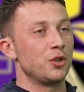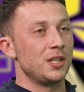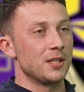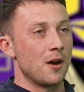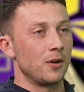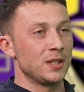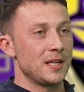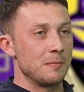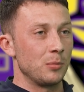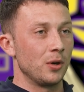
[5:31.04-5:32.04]
three songs
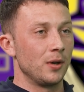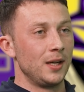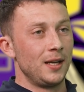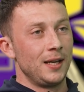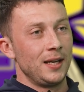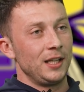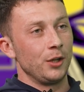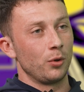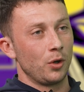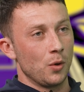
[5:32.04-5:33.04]
in, but
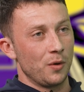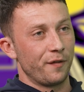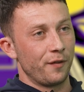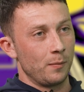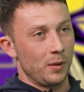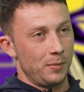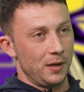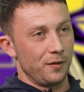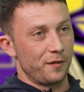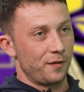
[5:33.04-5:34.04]
you were going from a bit
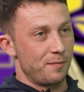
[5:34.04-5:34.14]
of